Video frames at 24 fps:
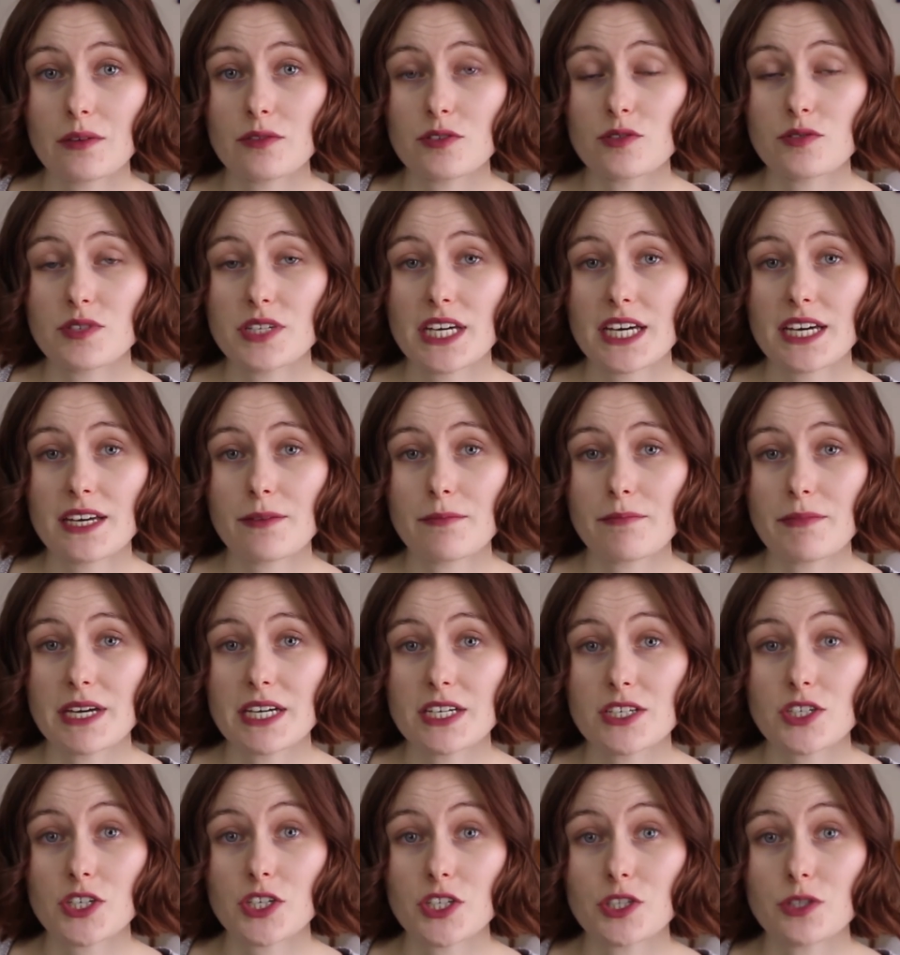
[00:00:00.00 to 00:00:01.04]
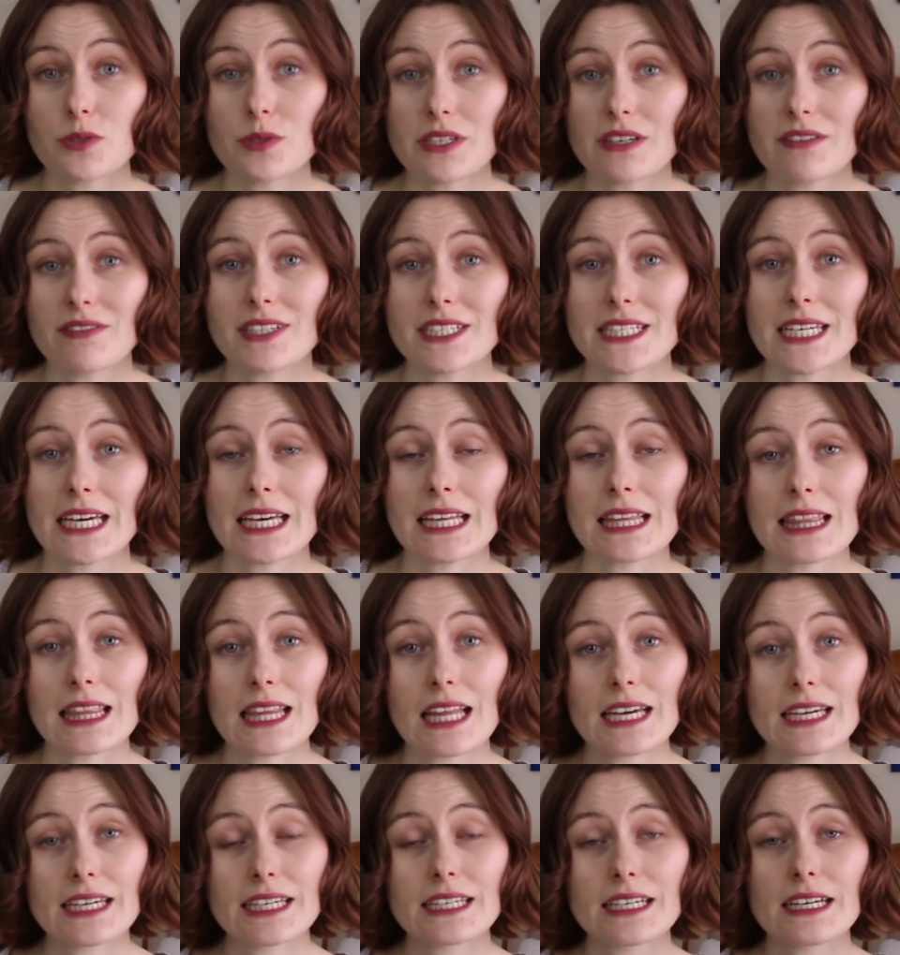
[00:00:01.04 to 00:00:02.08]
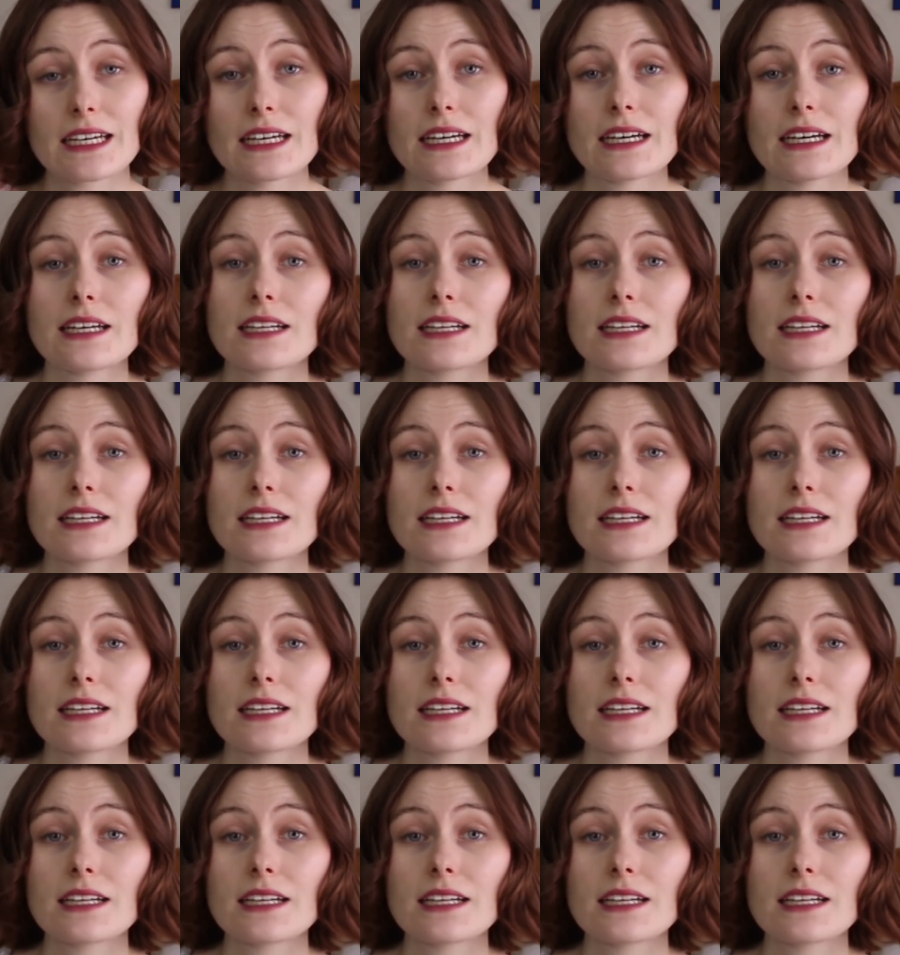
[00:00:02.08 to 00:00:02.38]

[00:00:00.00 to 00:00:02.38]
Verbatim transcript: If you did, make sure you give it a like.